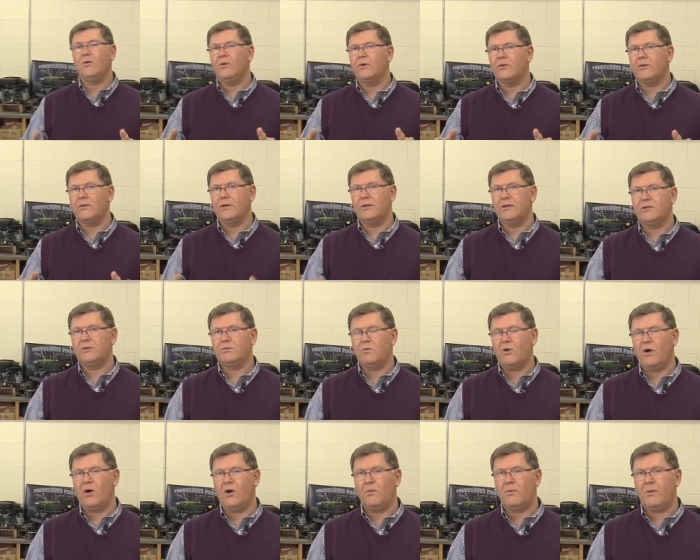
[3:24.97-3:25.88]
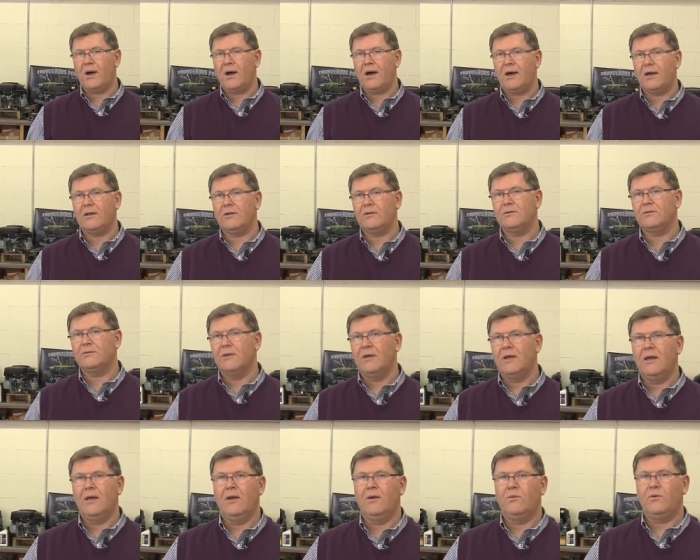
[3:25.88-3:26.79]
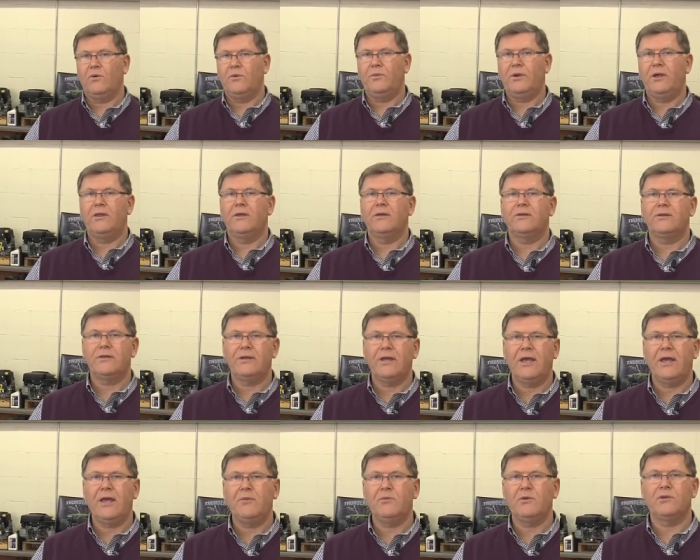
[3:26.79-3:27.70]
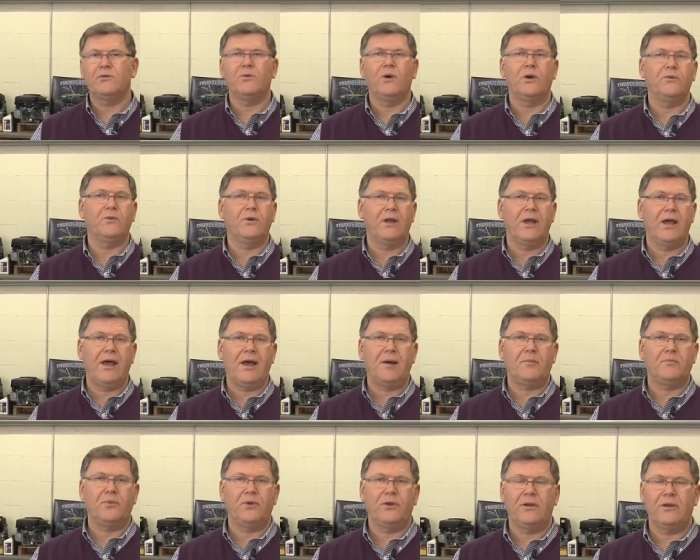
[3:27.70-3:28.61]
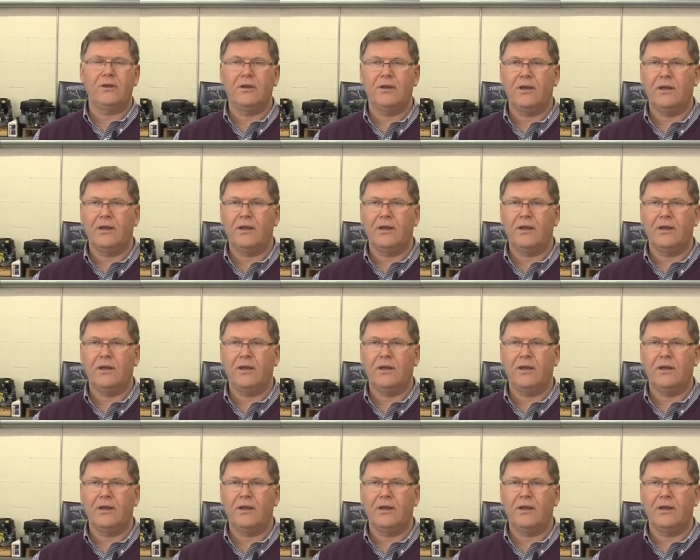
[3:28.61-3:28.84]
with these small models will be the same as what would happen